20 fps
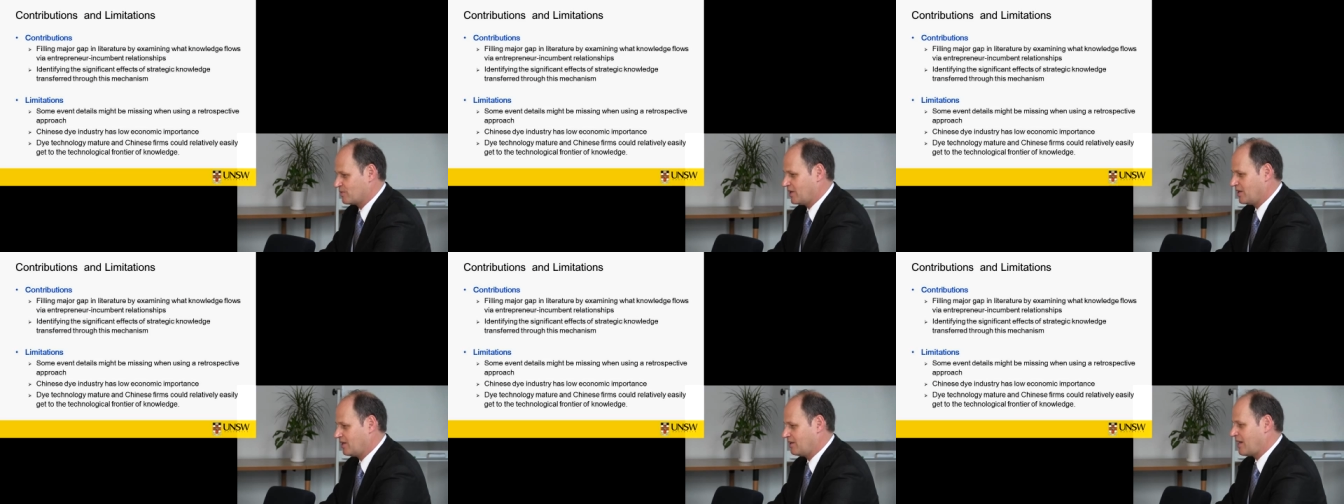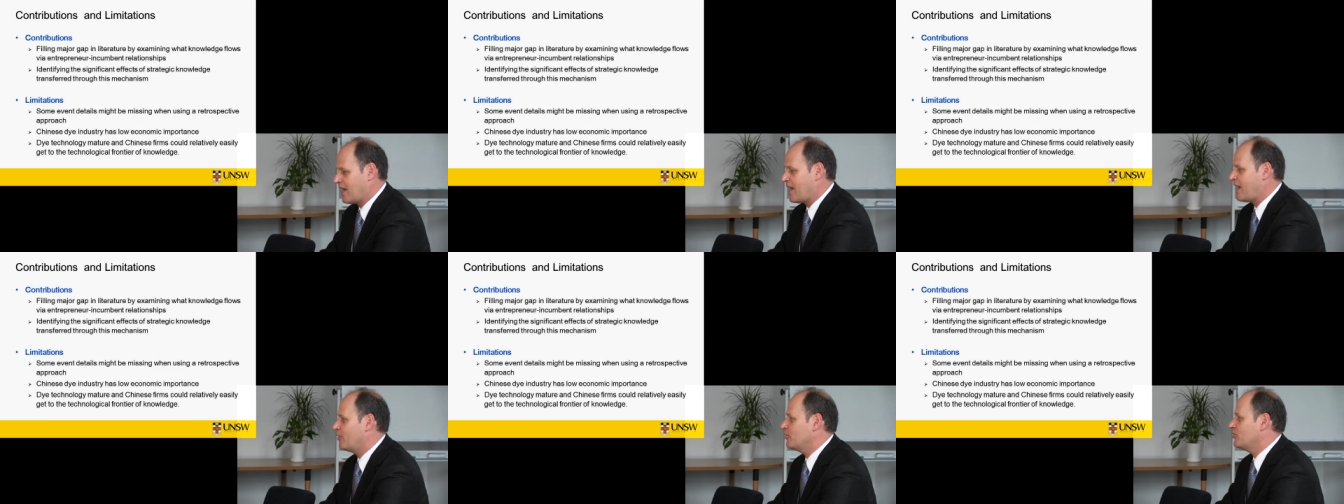
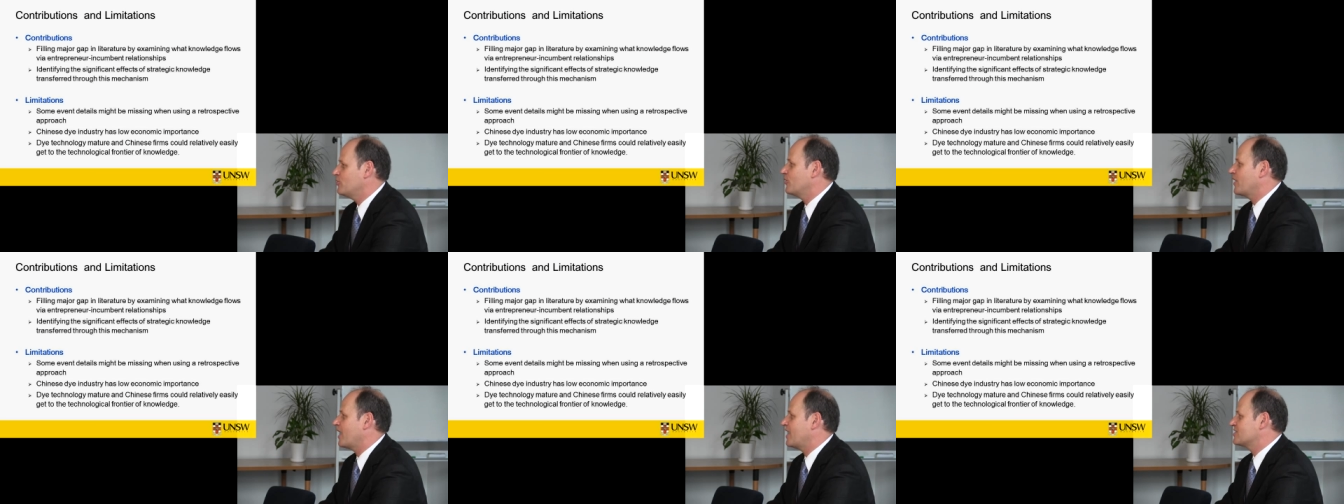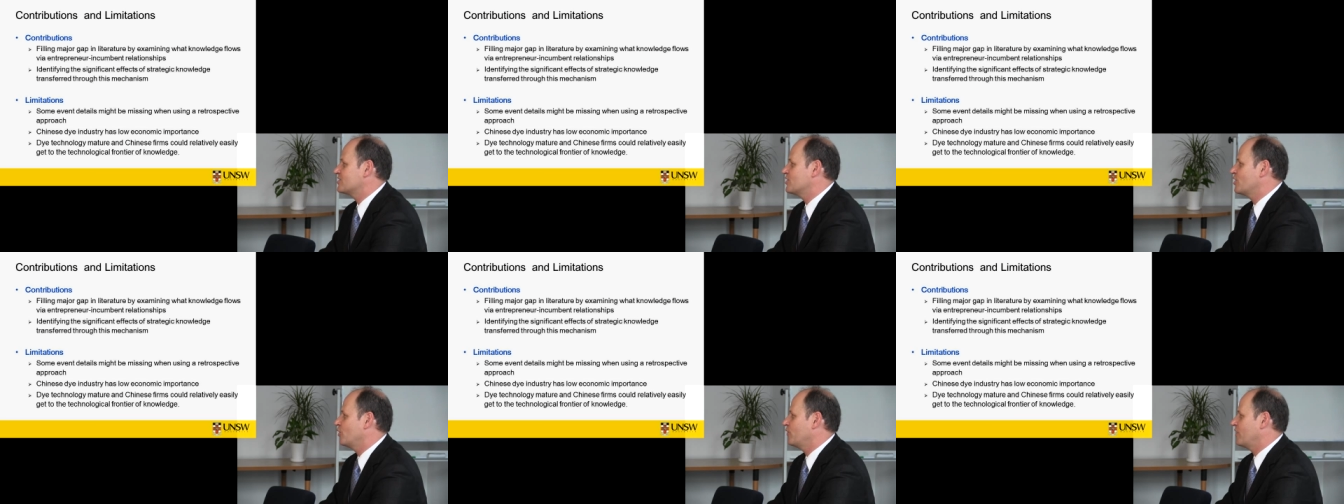well, how do you
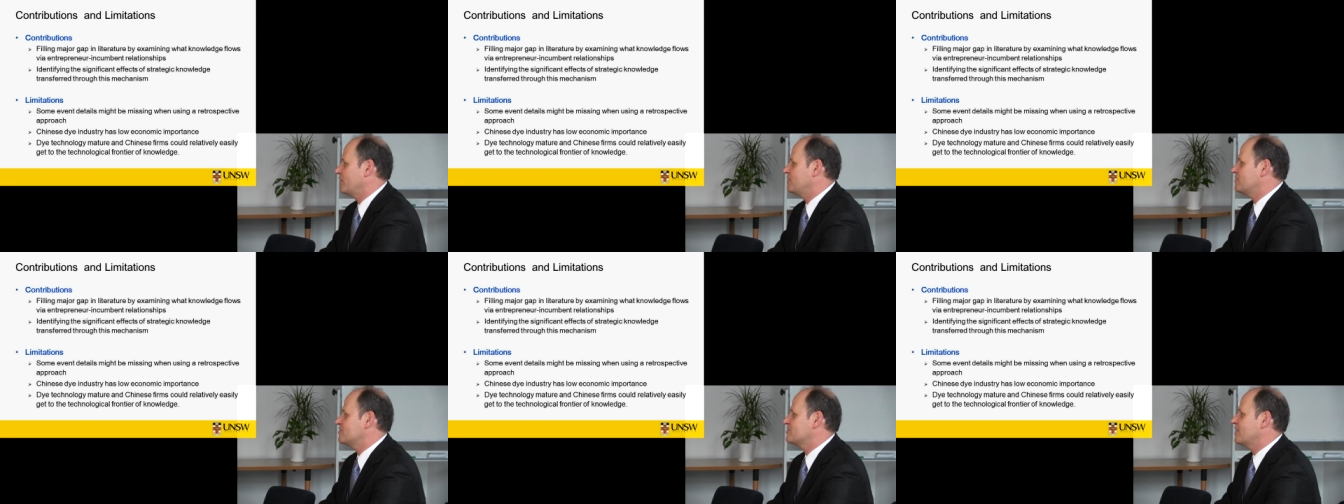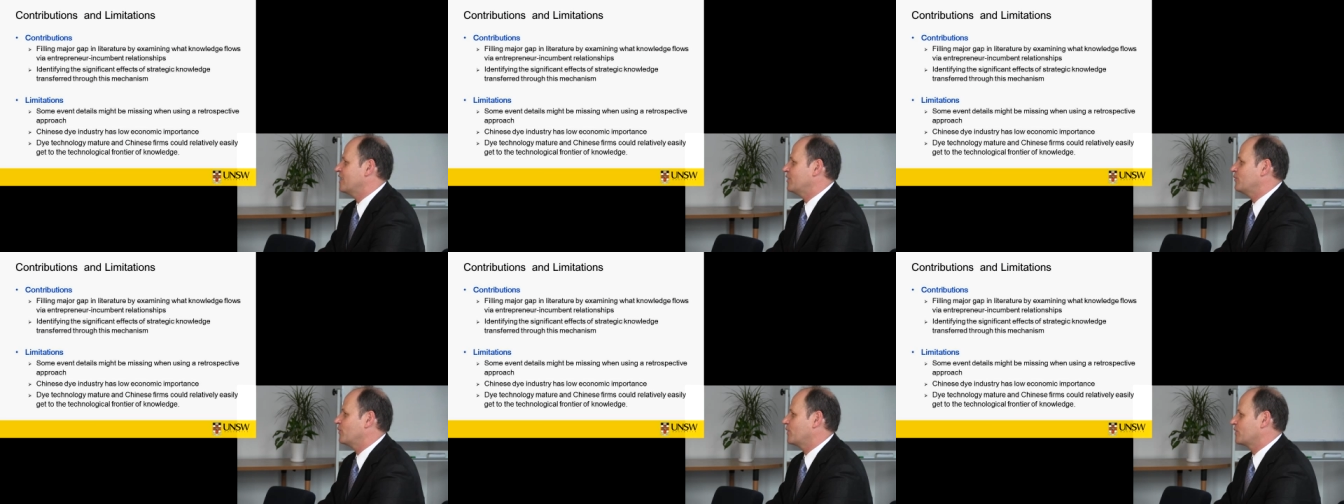guys know that
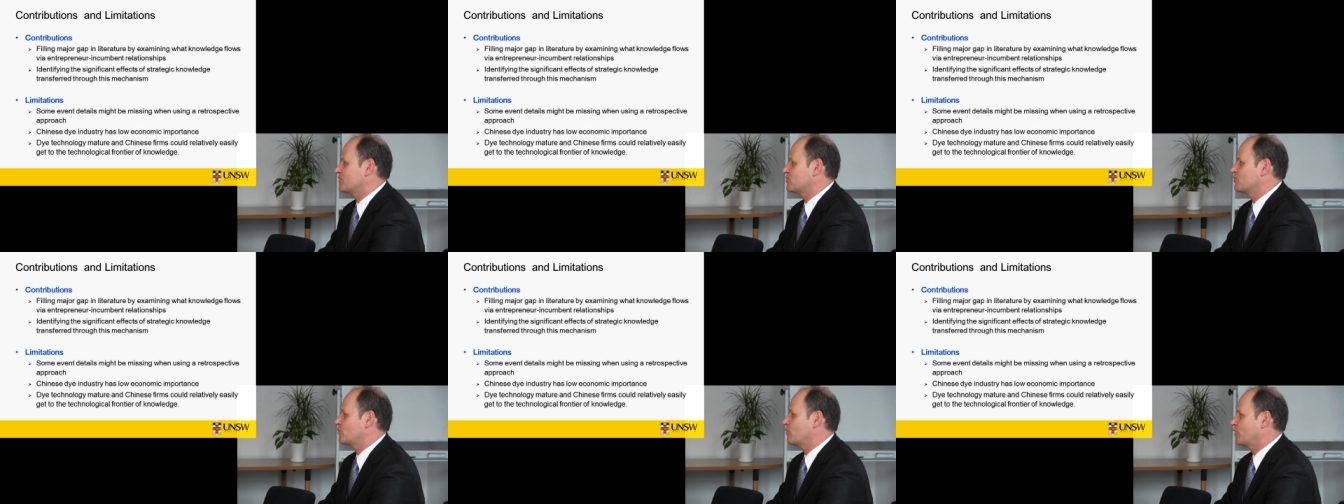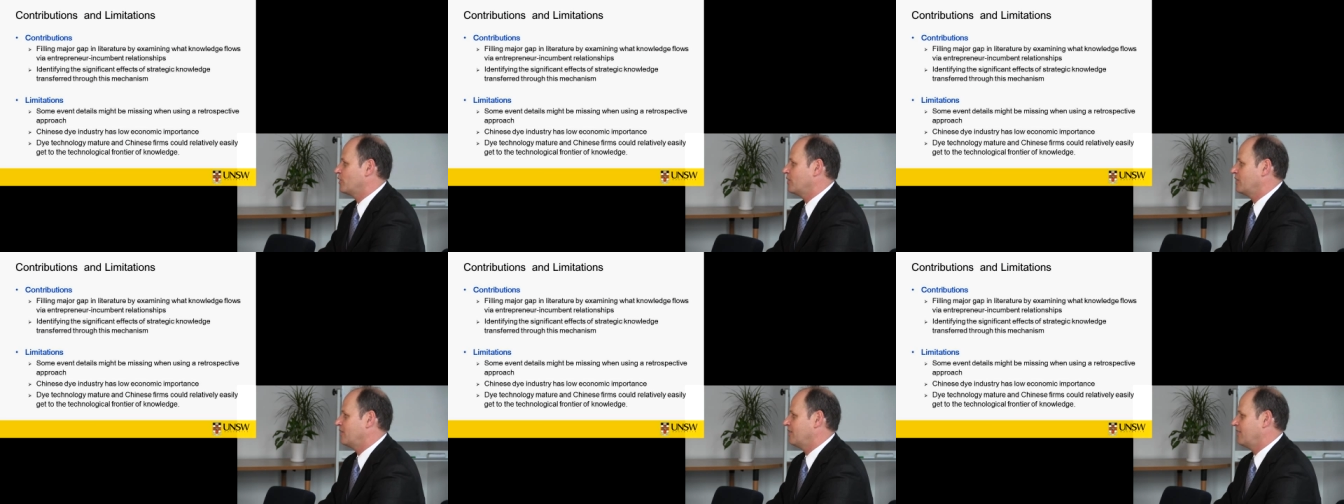these networks
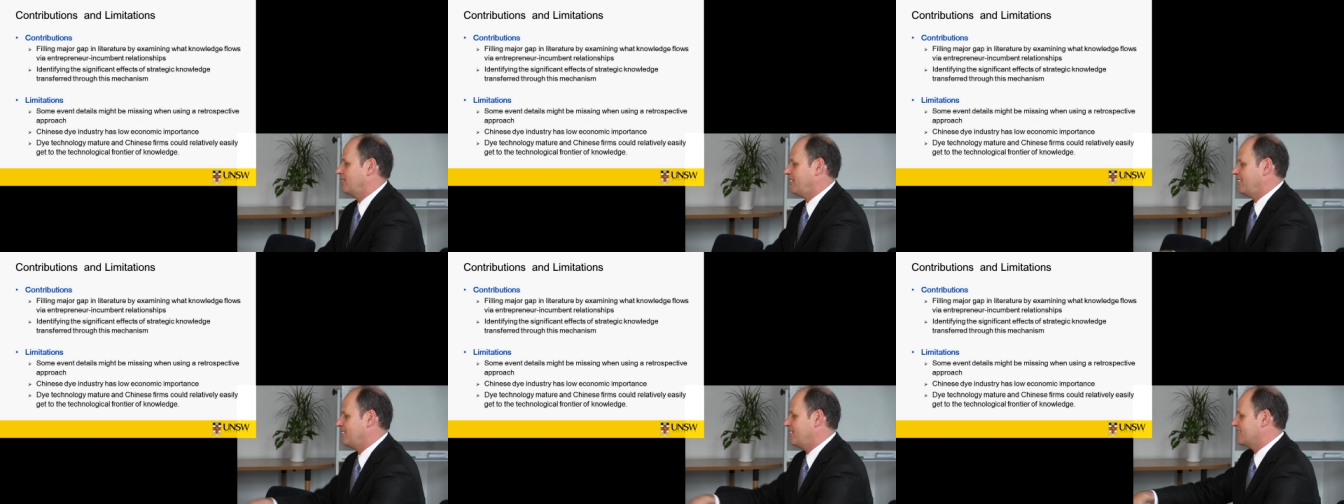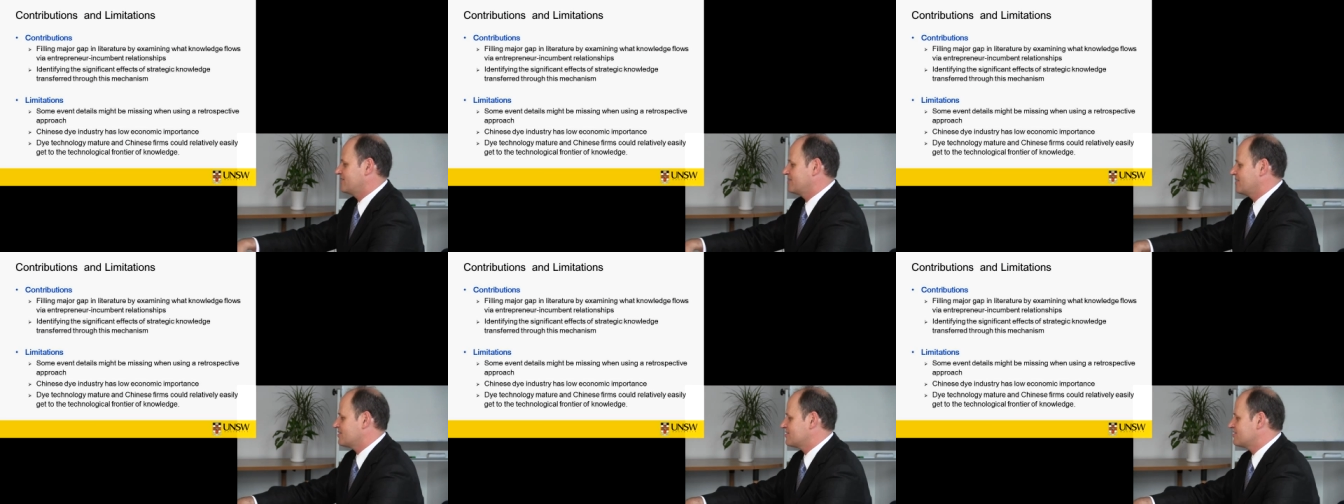were
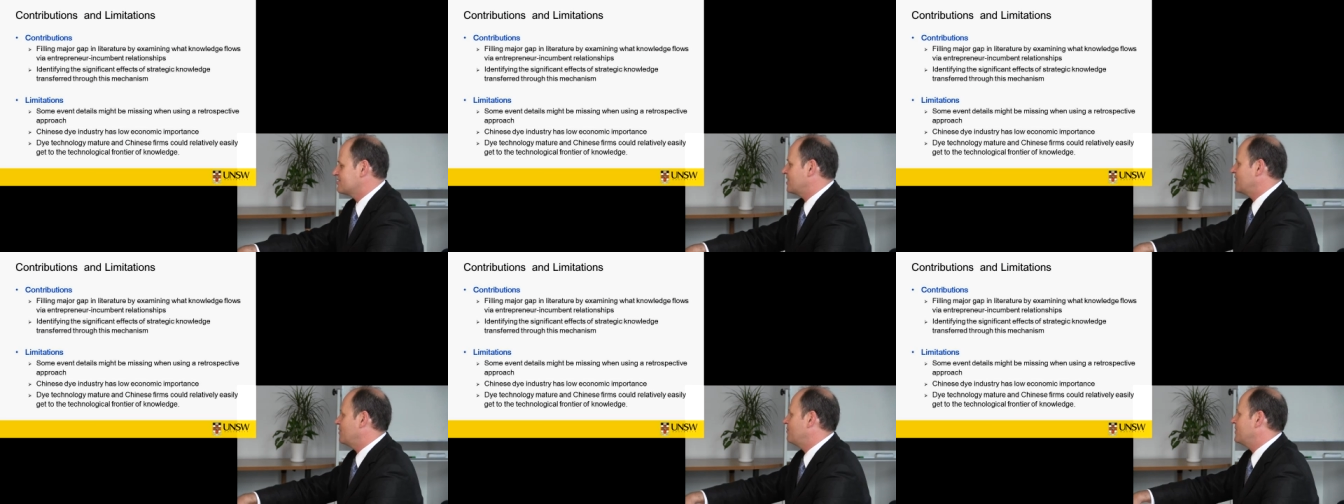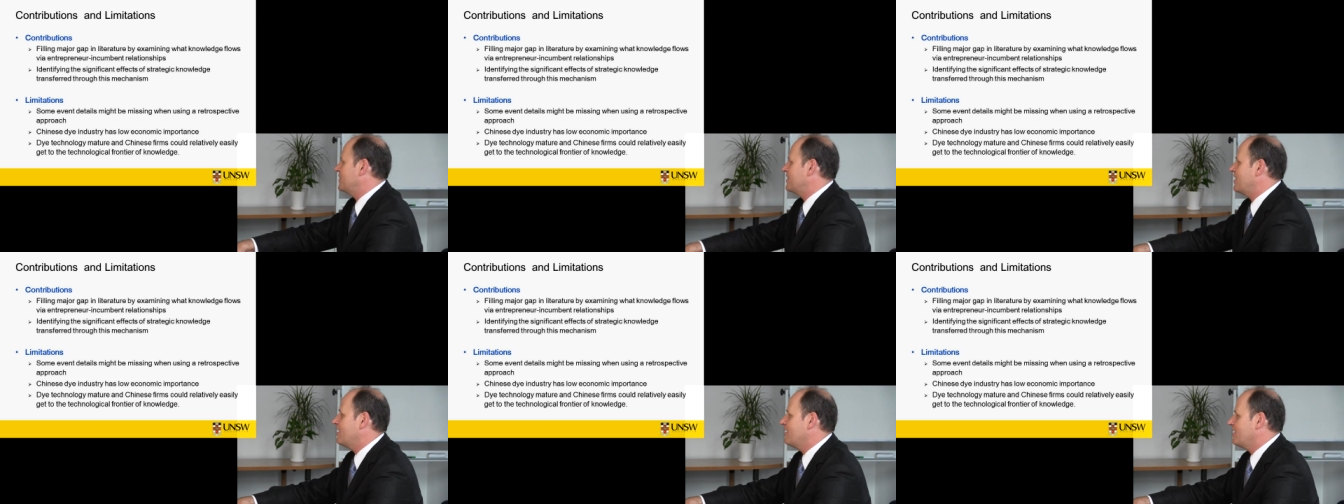in existence at the
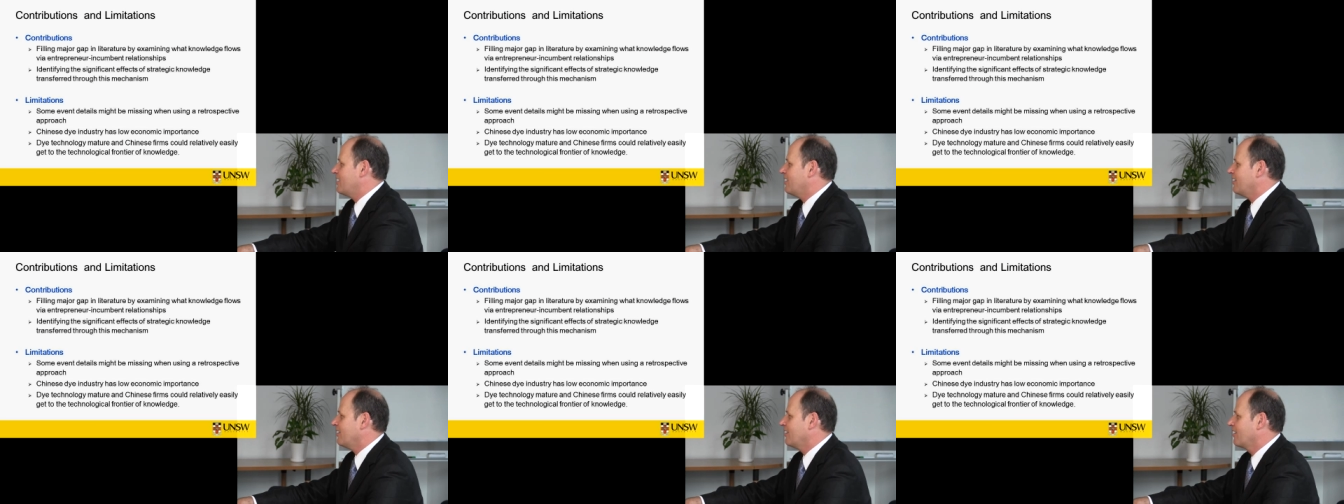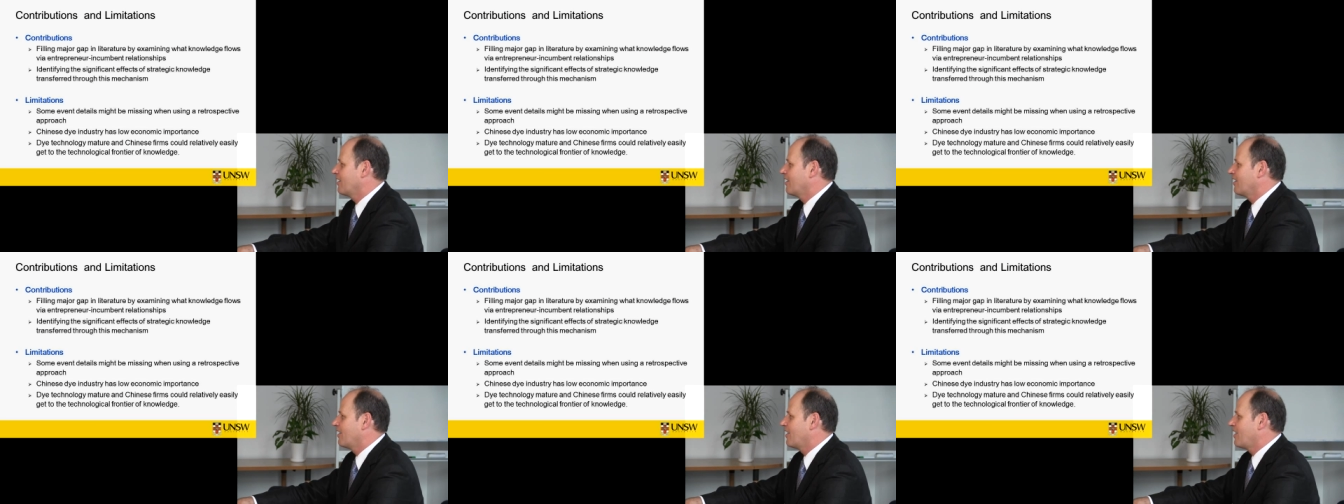
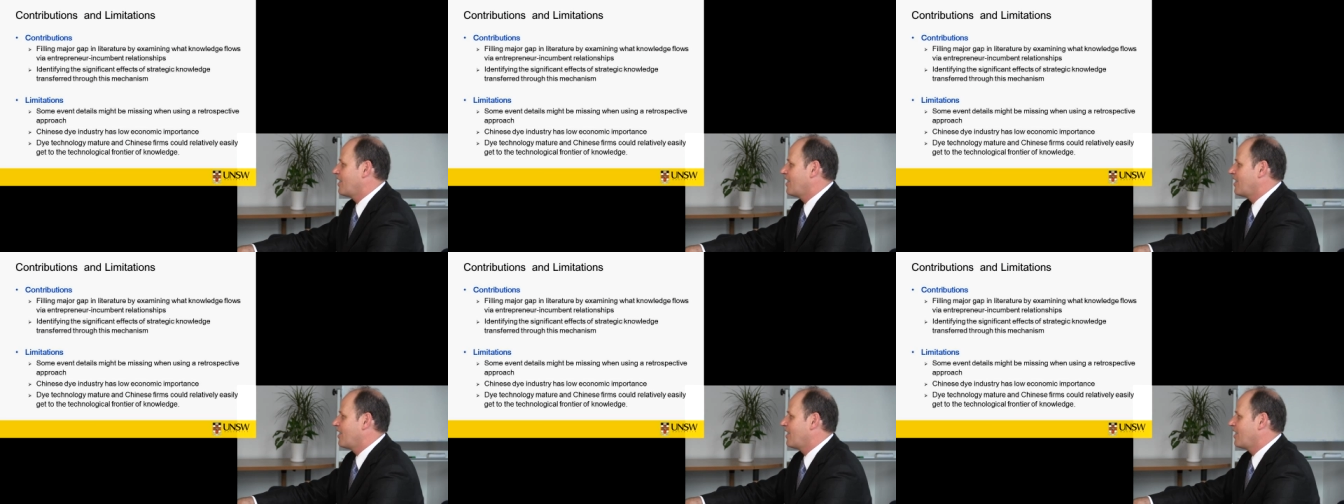beginning?